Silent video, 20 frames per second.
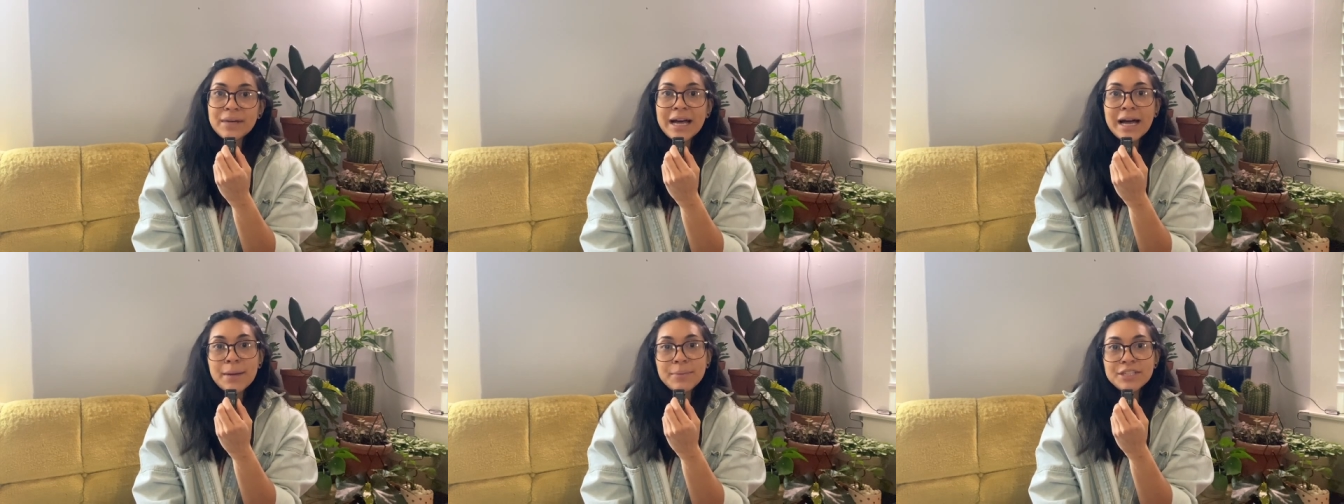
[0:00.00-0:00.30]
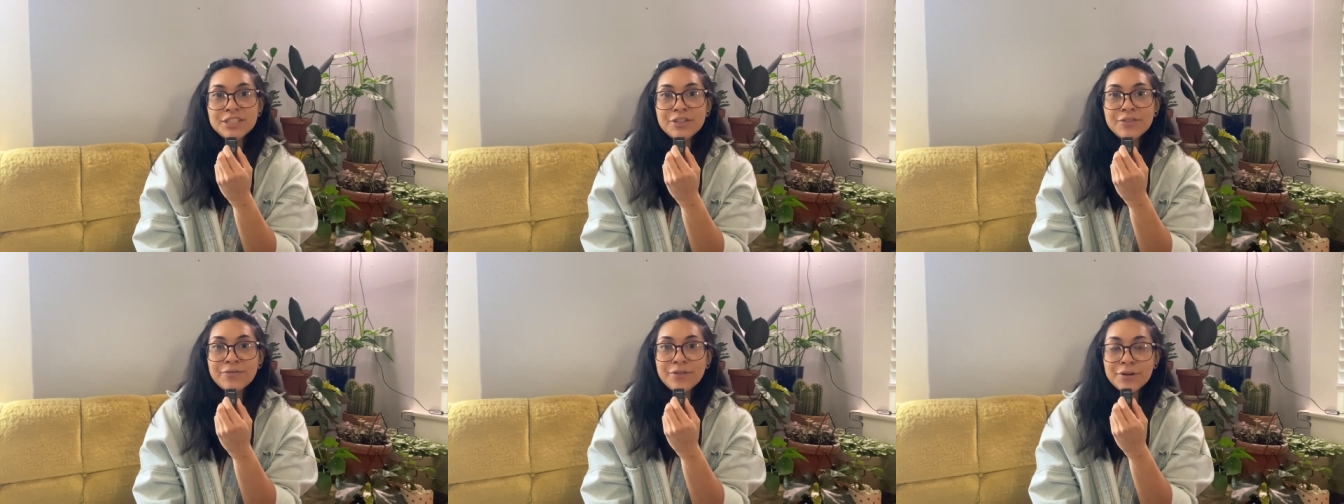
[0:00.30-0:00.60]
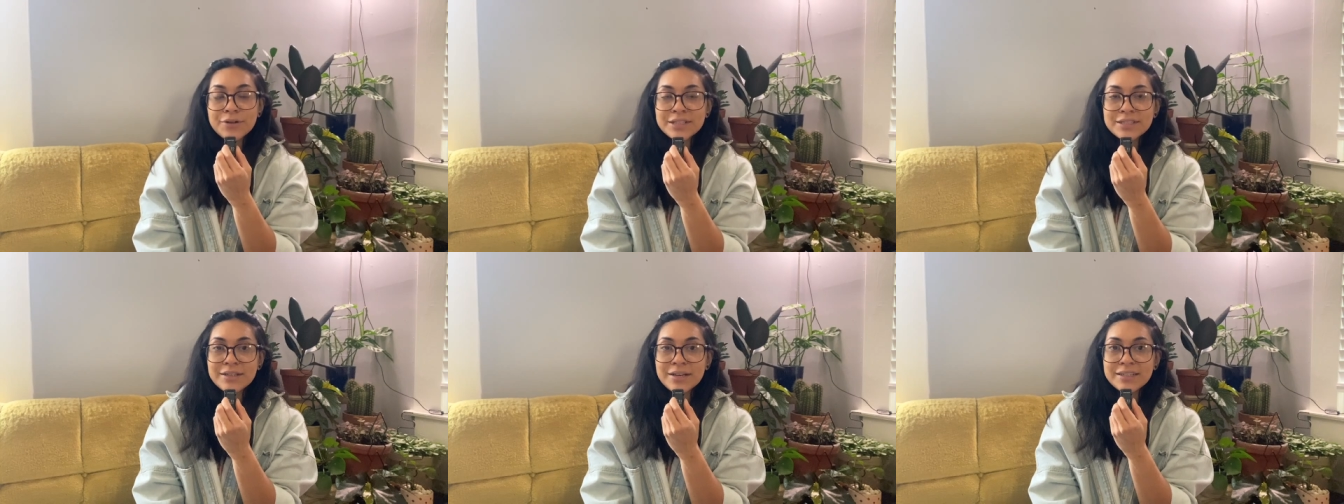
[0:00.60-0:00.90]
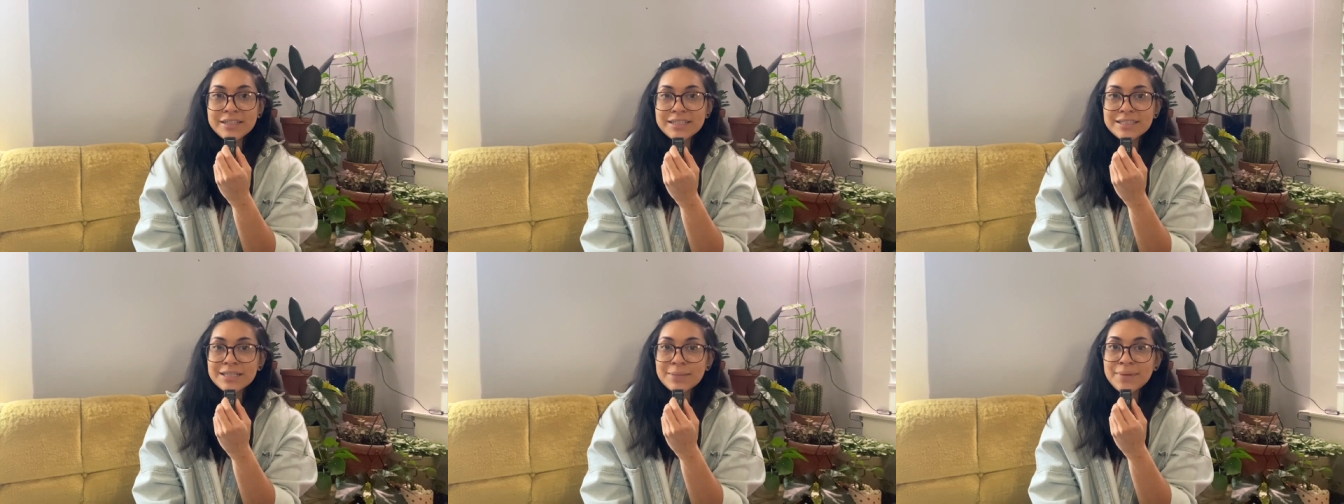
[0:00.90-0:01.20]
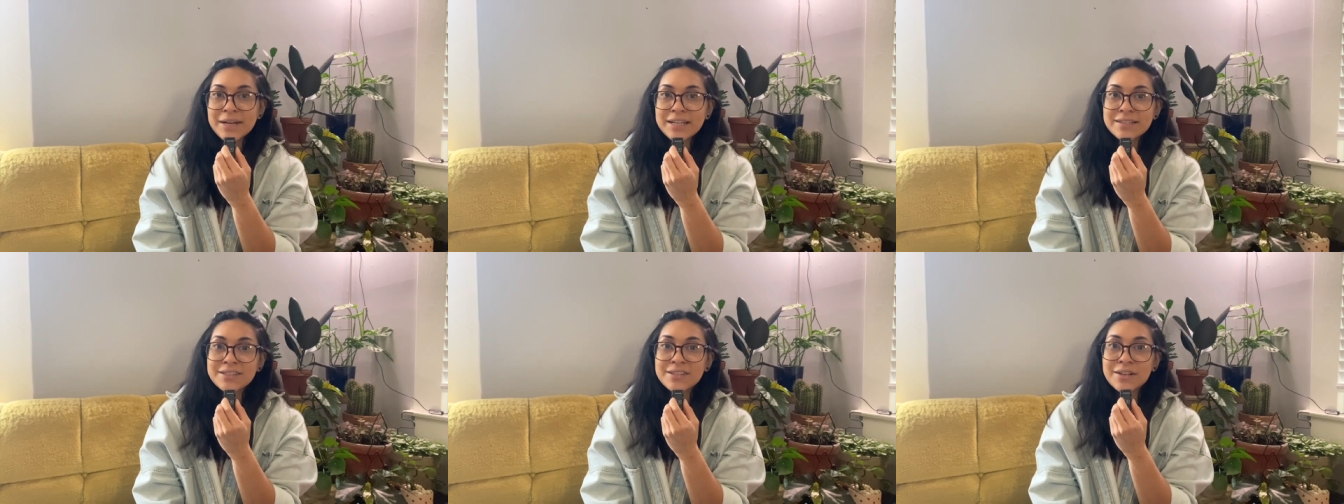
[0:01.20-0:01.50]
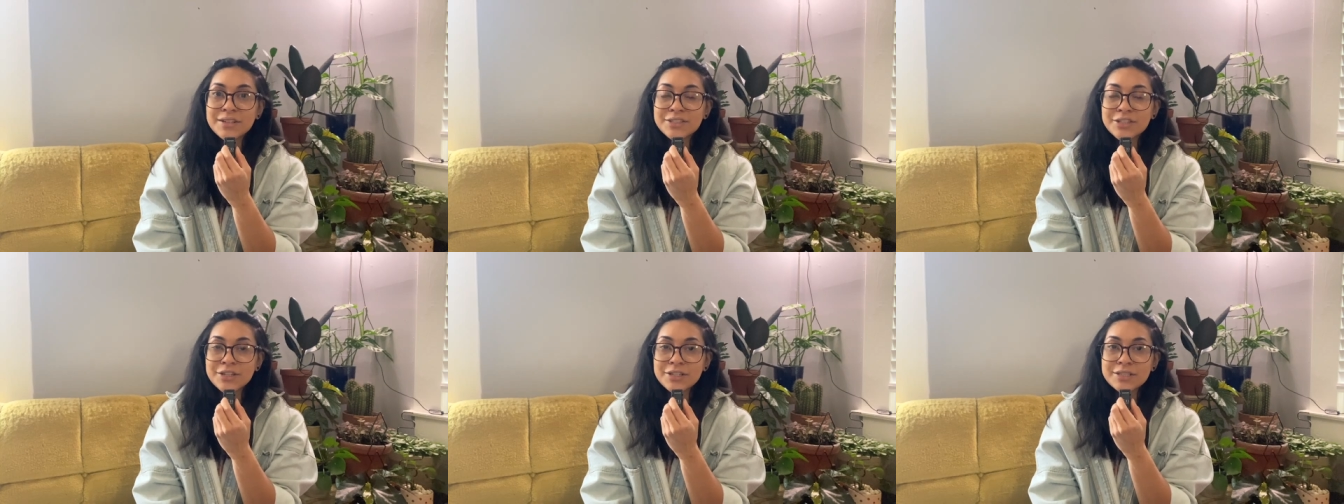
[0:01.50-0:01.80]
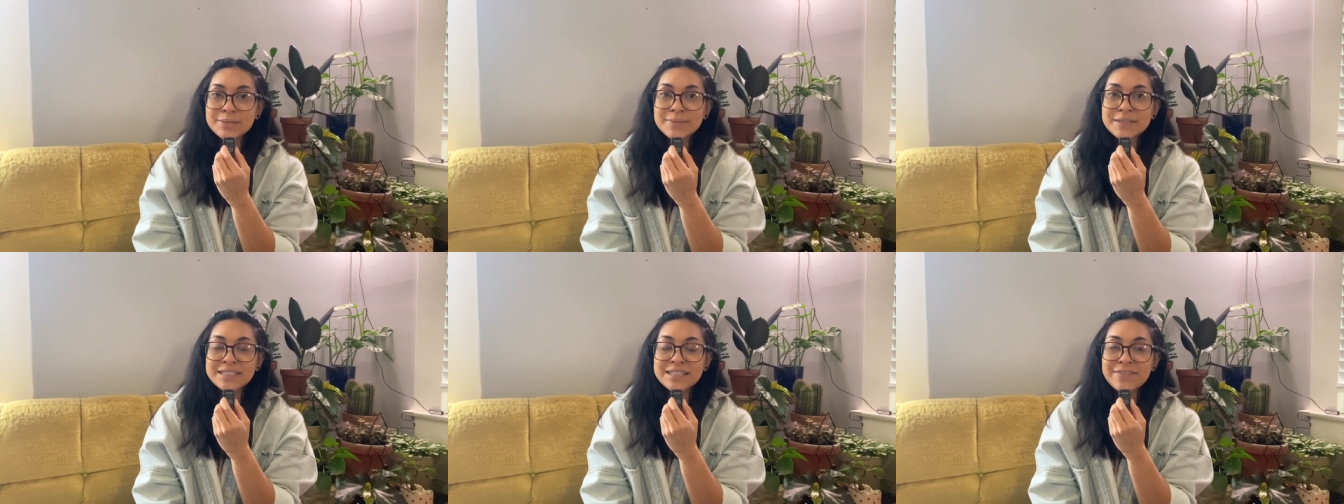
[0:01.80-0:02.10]
but how much you focus on it depends on
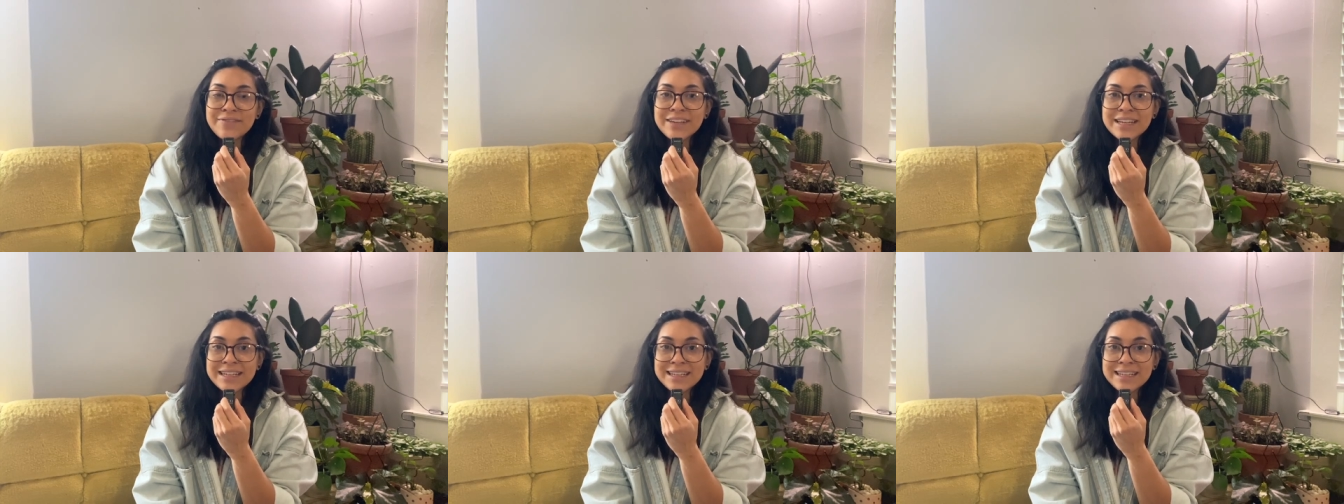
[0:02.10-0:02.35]
your specific